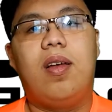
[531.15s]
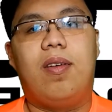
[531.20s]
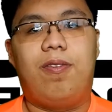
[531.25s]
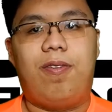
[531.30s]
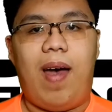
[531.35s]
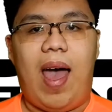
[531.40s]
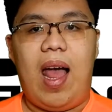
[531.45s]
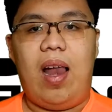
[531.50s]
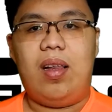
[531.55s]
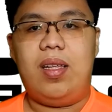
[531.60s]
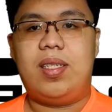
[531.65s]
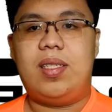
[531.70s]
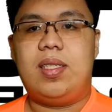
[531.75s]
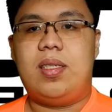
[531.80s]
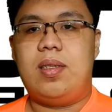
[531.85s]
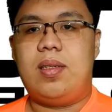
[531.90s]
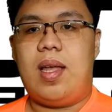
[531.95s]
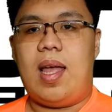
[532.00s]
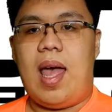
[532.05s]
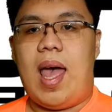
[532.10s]

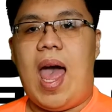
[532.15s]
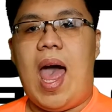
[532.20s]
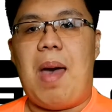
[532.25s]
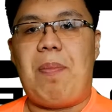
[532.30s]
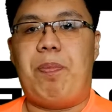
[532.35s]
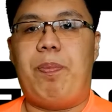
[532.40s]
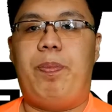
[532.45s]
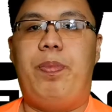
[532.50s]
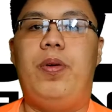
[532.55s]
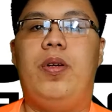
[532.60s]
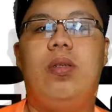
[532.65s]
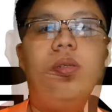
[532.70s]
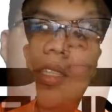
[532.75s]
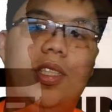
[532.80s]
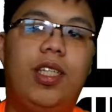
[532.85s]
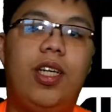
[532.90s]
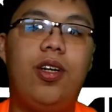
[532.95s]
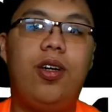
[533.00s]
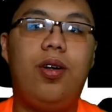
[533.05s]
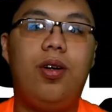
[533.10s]
Files app.
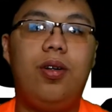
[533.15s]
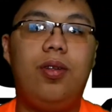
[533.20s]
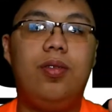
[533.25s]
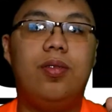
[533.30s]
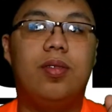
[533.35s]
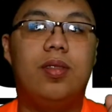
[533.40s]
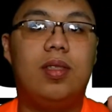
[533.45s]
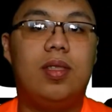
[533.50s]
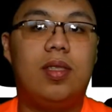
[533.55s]
So